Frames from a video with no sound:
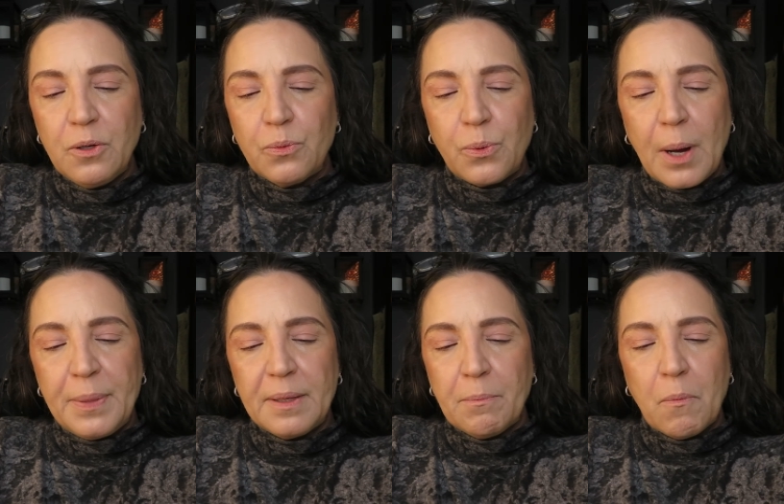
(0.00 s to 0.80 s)
you rub
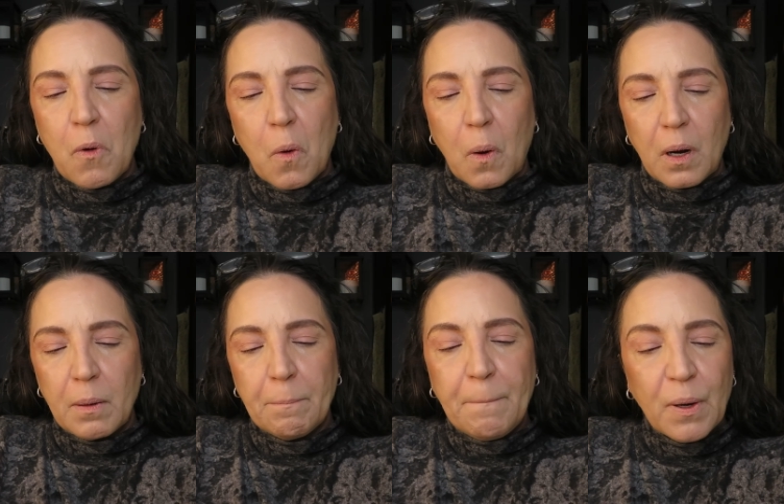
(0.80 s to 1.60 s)
it
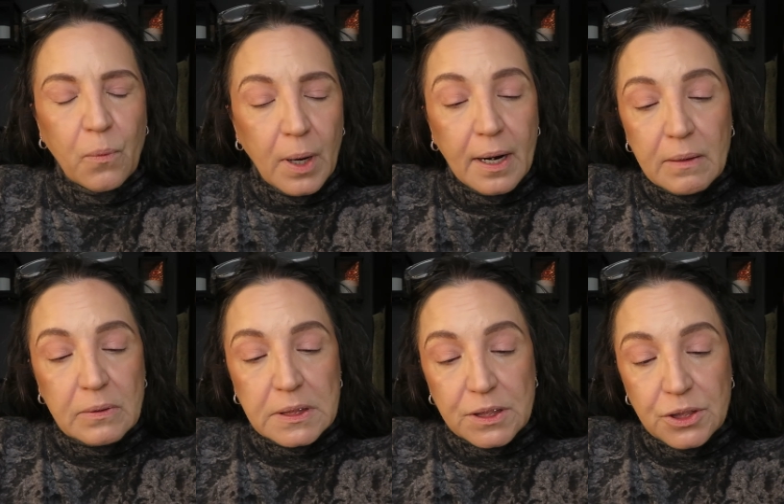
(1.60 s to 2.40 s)
more. But what I
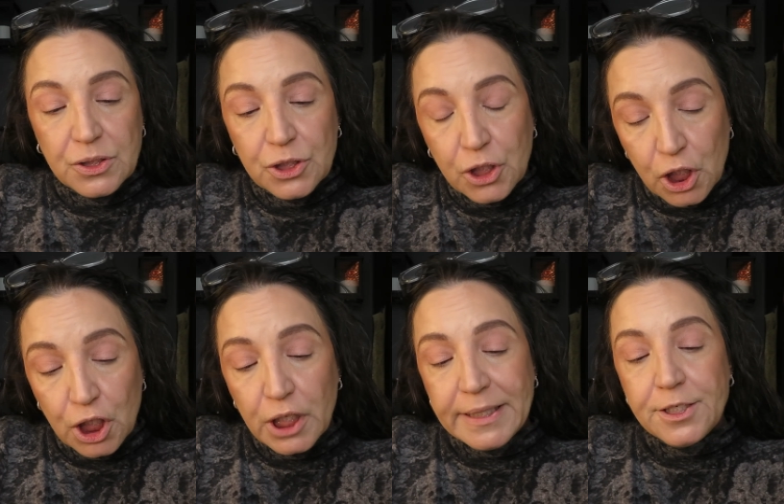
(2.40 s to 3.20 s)
was
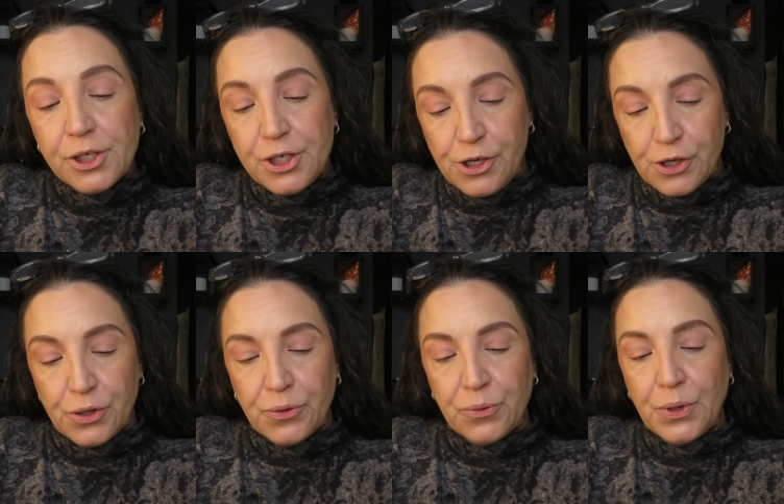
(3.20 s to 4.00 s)
going to
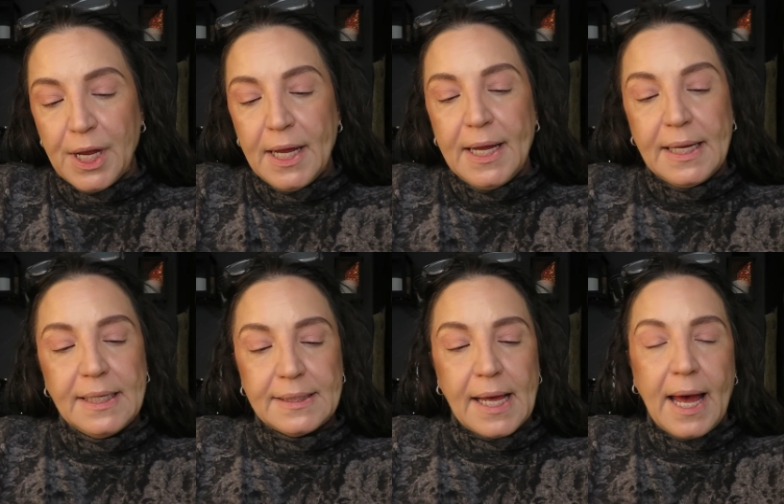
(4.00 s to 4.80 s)
do
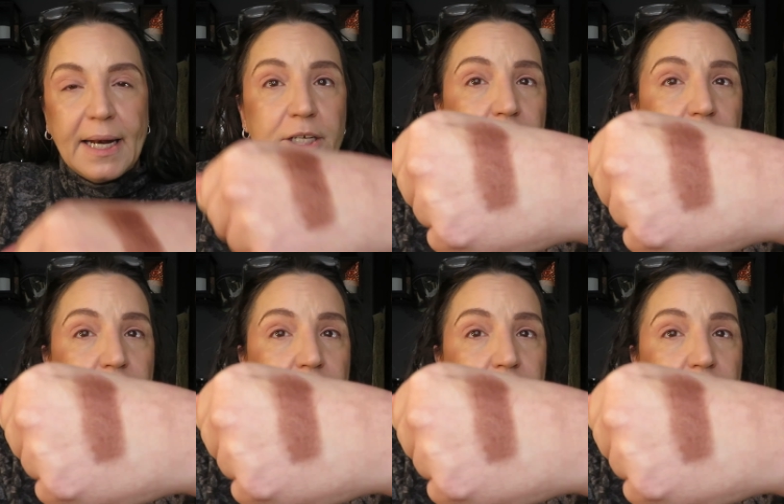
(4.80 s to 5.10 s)
is add a